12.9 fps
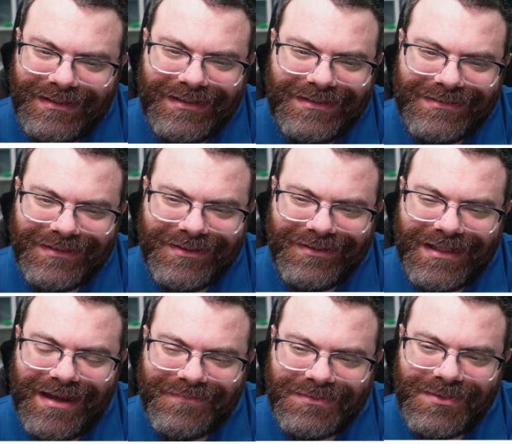It's
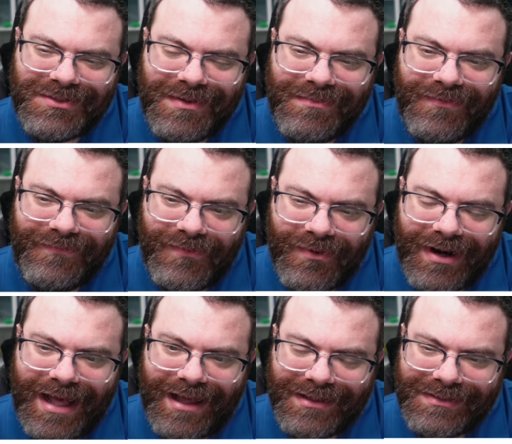literally I'm supposed to be
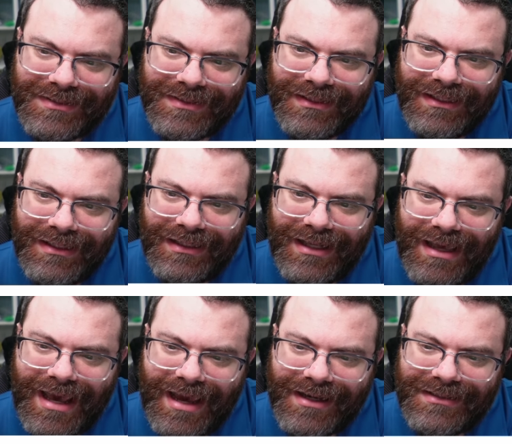before Acts.
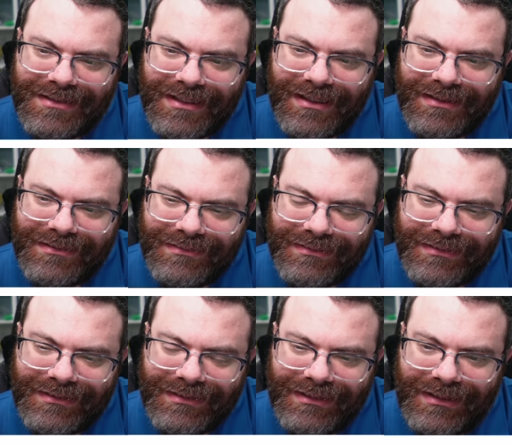Acta.
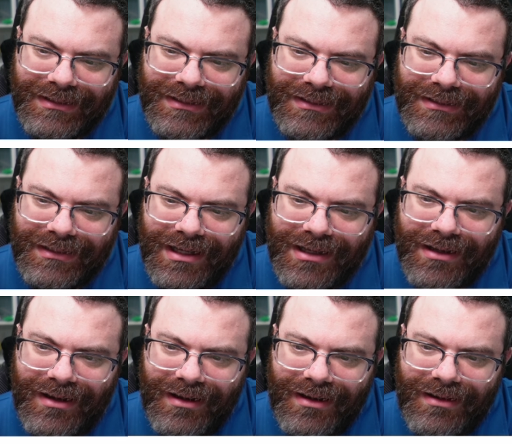A
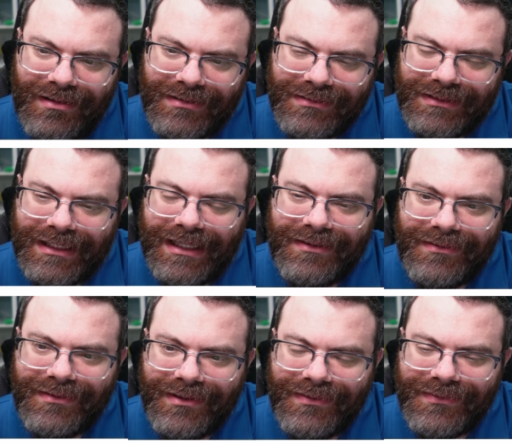call. I
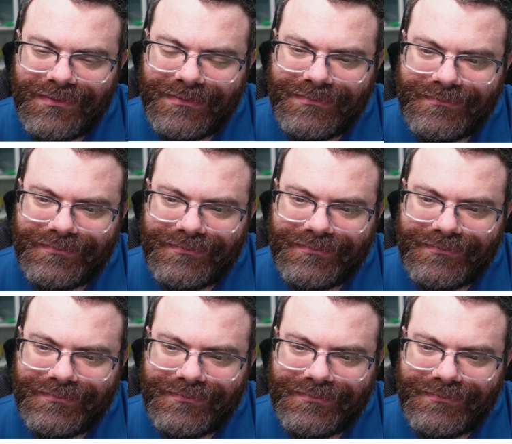don't know.